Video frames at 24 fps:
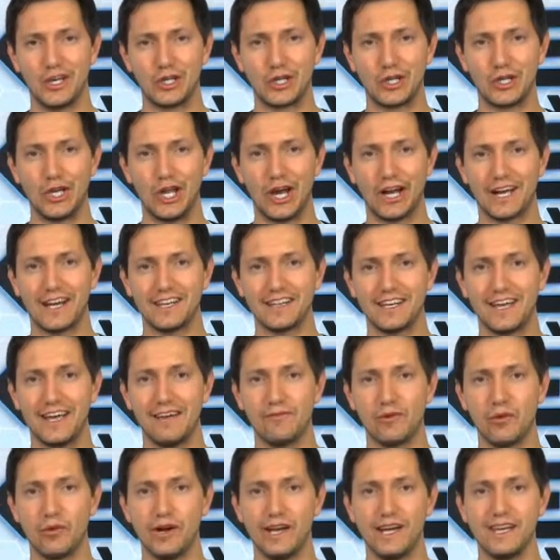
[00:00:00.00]
Good luck on the
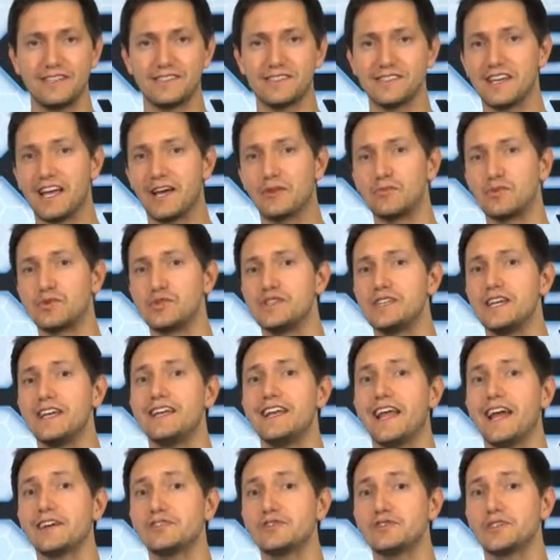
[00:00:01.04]
giveaways and we'll see
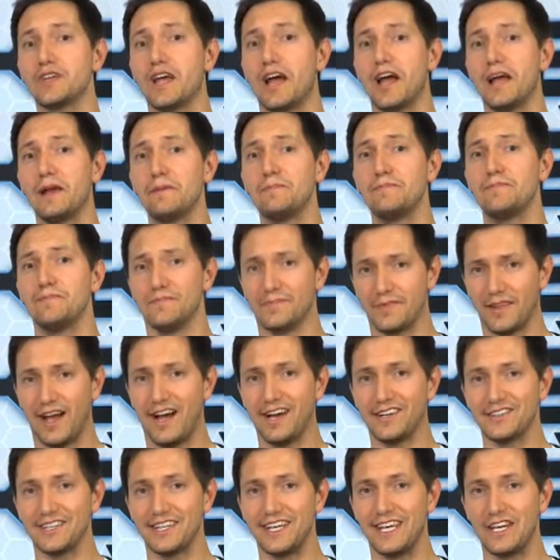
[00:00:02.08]
you next time
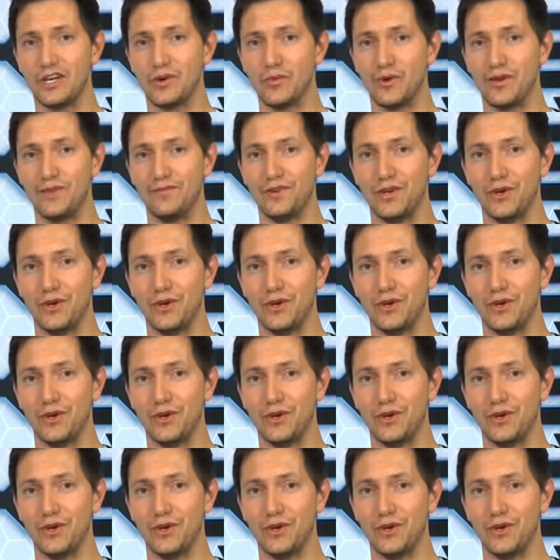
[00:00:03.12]
on The Geekery